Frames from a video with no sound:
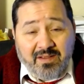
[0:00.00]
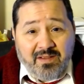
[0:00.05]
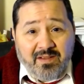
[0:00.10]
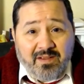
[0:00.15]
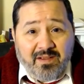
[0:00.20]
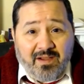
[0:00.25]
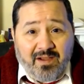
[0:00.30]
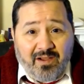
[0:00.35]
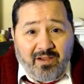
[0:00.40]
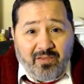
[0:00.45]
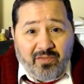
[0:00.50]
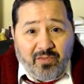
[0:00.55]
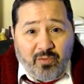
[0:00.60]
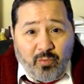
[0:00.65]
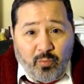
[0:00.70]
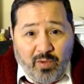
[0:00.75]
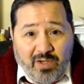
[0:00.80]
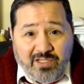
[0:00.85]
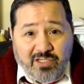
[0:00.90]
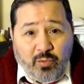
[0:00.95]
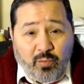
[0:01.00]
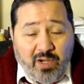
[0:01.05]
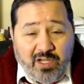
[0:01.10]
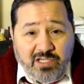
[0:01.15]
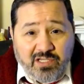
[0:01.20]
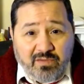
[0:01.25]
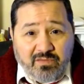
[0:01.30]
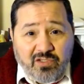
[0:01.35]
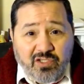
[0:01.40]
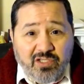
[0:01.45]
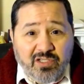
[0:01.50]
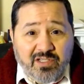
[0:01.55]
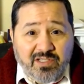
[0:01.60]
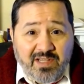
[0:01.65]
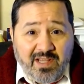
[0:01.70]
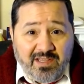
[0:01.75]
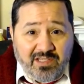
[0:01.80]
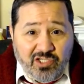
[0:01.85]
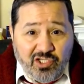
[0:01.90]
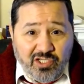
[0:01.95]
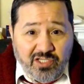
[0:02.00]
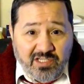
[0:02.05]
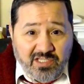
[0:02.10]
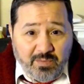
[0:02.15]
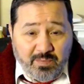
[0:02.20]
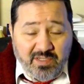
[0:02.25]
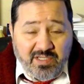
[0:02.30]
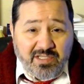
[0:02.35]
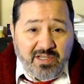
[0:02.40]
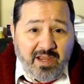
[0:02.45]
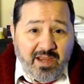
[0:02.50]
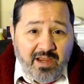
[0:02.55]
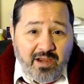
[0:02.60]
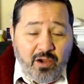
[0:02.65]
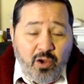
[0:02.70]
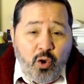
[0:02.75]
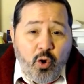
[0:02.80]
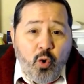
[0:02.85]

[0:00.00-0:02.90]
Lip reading: the resurrection of Jesus and Jesus as a Messiah,